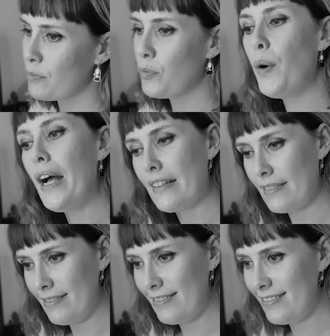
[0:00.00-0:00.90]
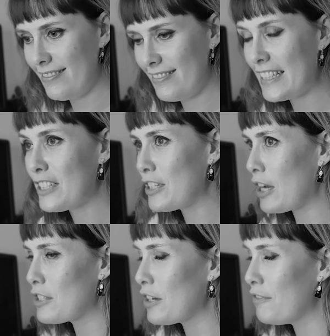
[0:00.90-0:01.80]
well, it
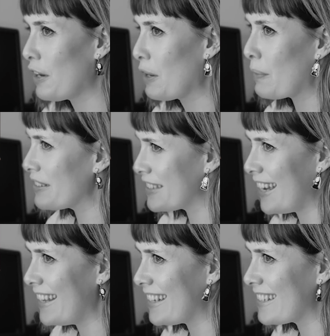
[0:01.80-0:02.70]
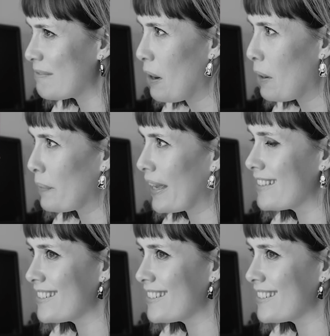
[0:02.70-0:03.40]
starts off very one-sided. Mob gets his